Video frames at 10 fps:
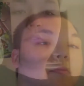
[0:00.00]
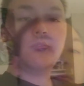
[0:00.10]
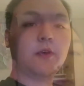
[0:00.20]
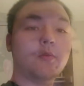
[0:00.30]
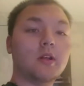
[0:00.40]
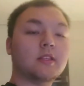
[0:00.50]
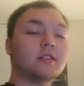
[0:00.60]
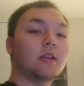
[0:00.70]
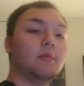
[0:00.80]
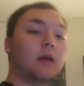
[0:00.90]
If you want
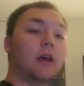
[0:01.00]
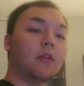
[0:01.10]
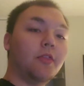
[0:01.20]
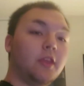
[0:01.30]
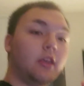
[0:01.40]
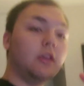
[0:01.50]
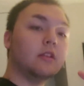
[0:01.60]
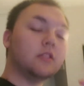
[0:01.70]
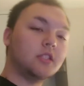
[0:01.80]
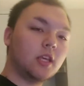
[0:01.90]
some healthy
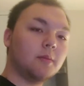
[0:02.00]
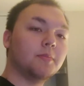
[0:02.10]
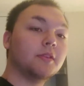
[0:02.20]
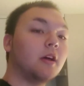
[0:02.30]
tips